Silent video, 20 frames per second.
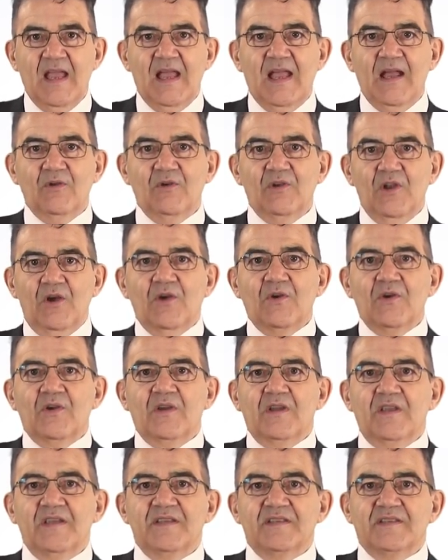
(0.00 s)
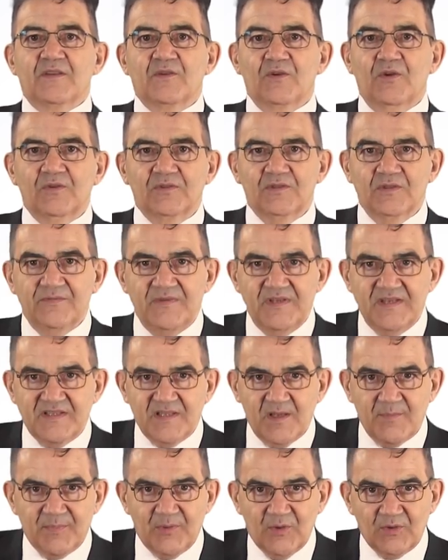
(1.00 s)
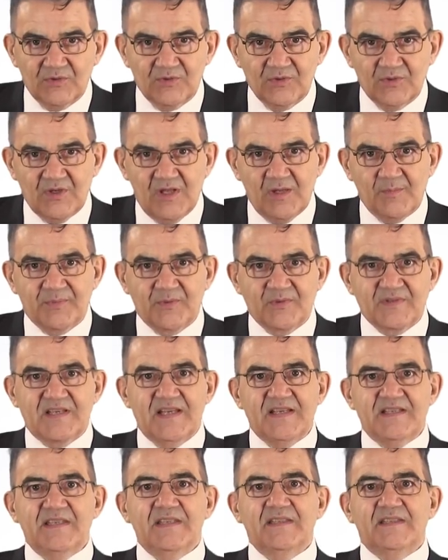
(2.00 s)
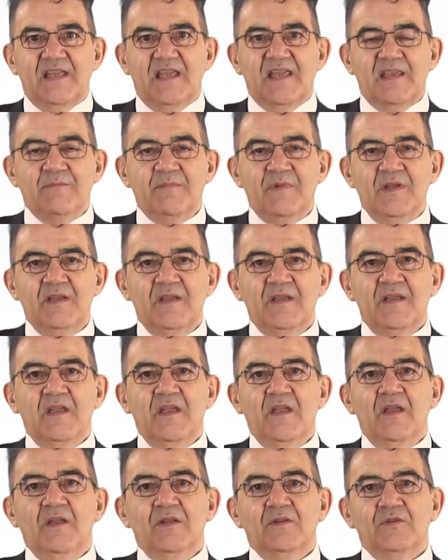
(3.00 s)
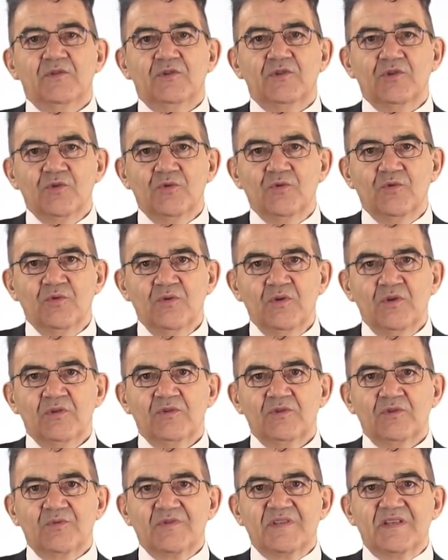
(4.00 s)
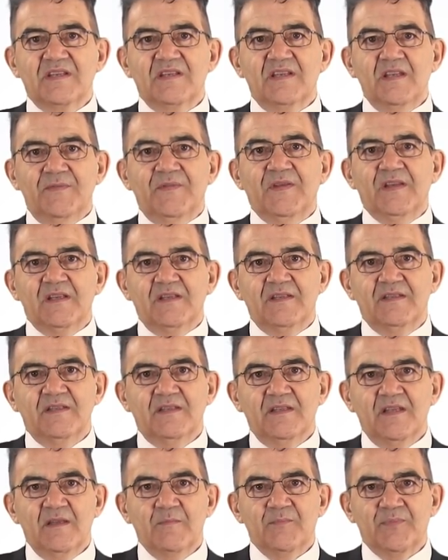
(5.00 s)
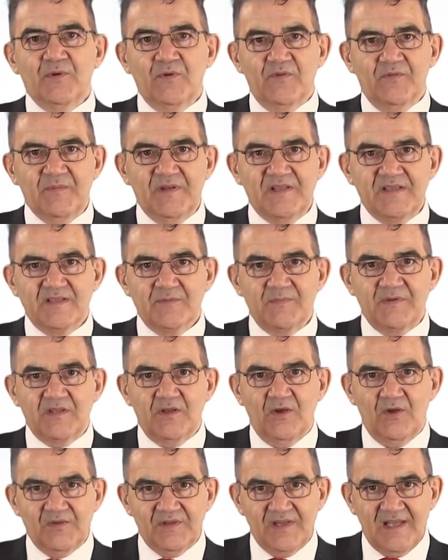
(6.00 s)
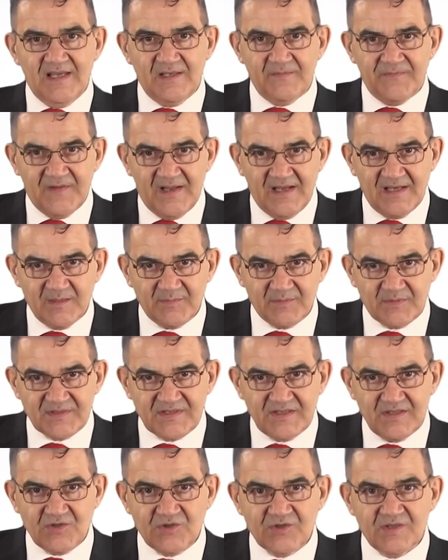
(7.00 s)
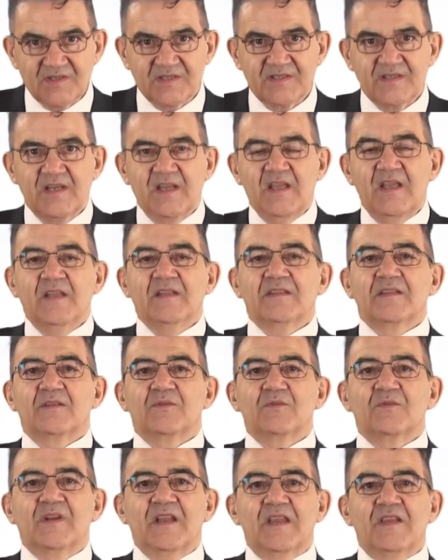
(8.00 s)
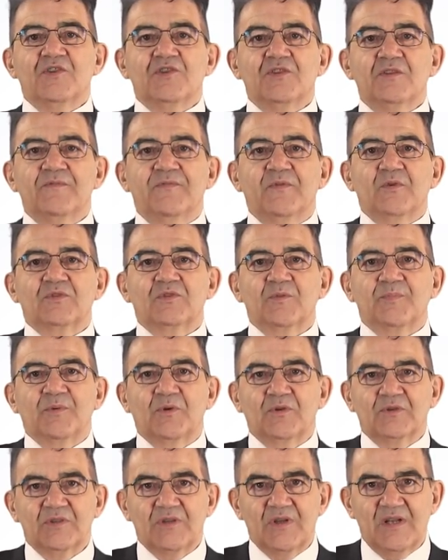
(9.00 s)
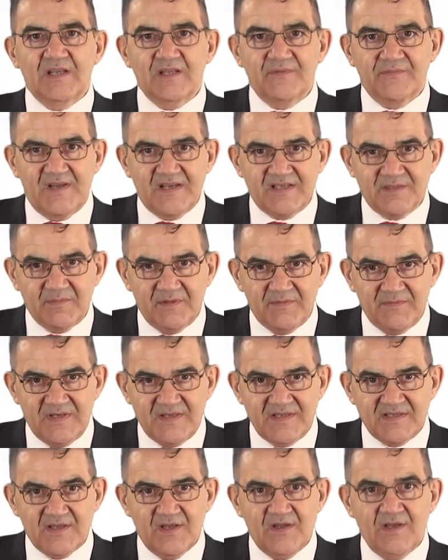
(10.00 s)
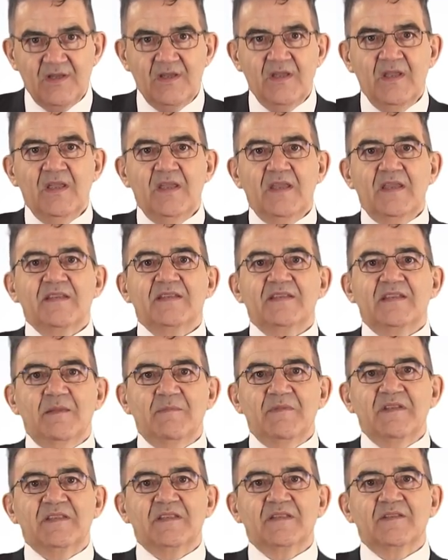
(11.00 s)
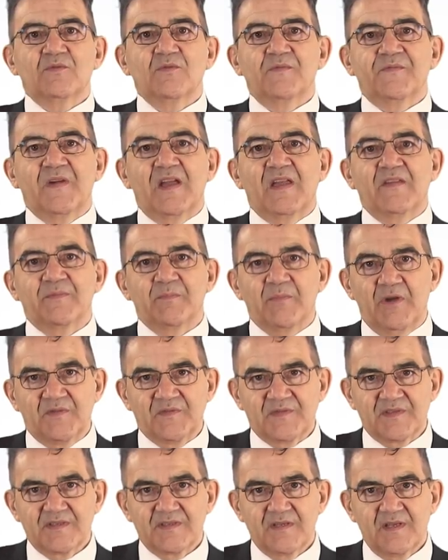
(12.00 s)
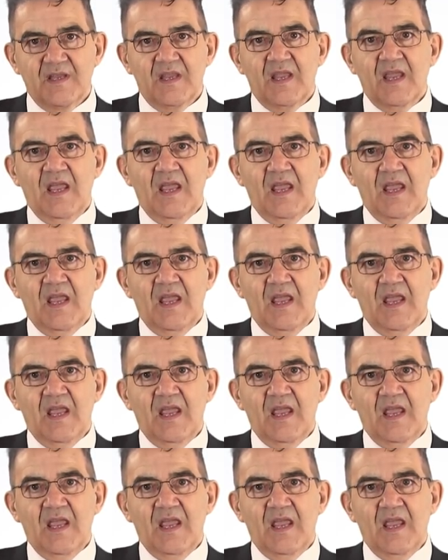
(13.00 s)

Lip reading: How long is the Golden Visa Portugal processing time? Due to significant improvements with online filing procedures, the duration for the Portugal investment visa is limited to 5 months.